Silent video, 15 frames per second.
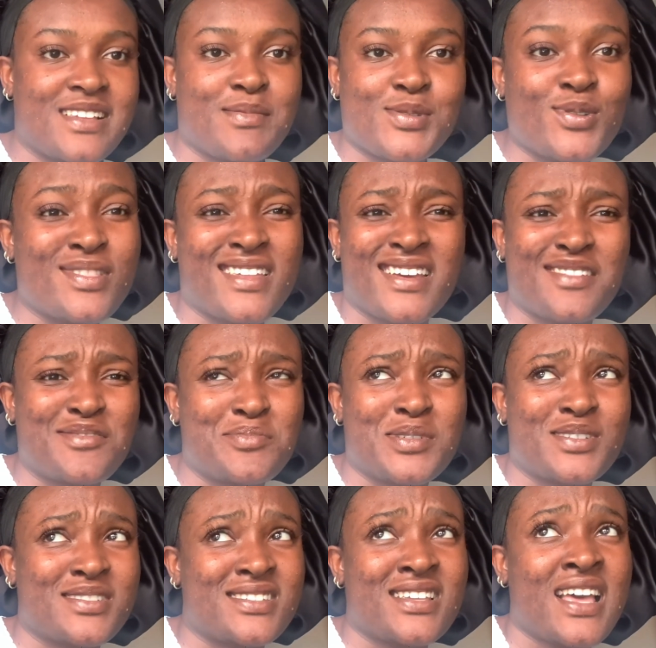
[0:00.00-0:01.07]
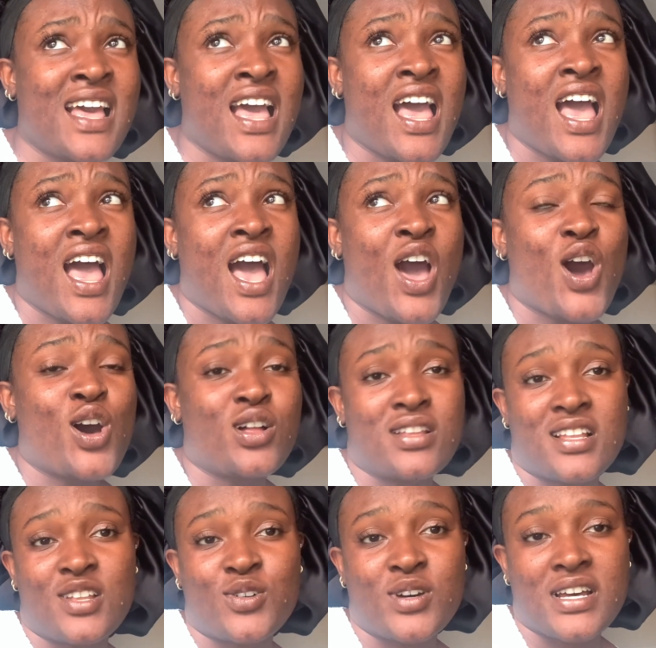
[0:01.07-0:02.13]
I'm so thankful because all
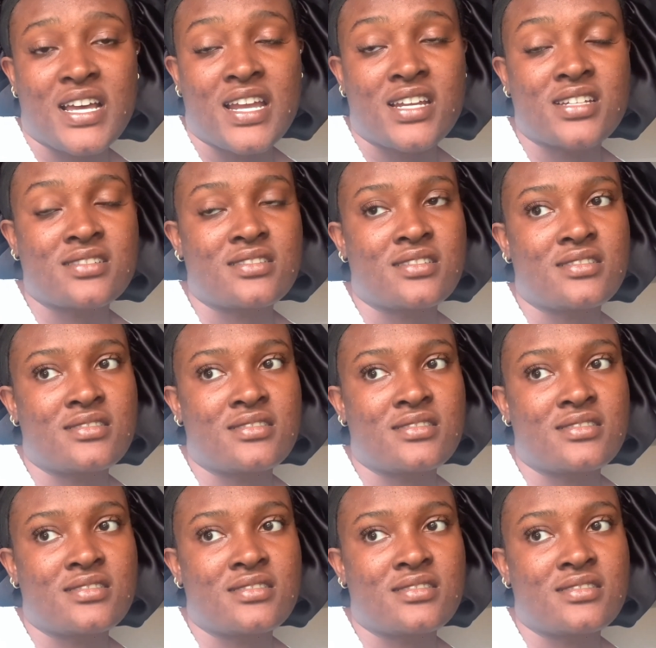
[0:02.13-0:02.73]
along I